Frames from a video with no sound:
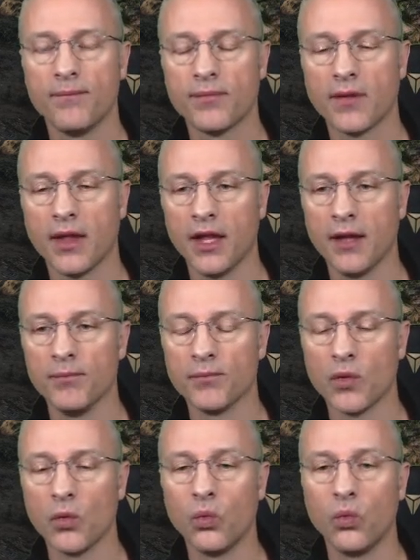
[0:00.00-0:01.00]

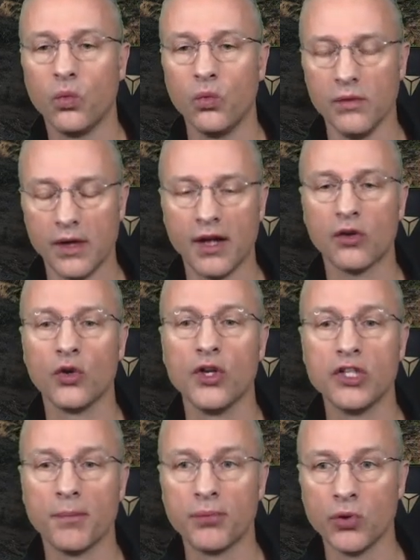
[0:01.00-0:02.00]
going
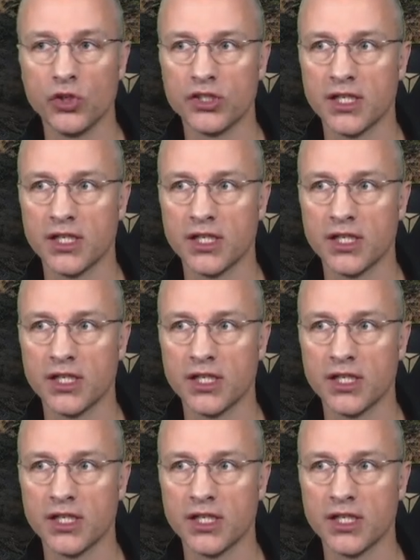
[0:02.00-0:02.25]
to approach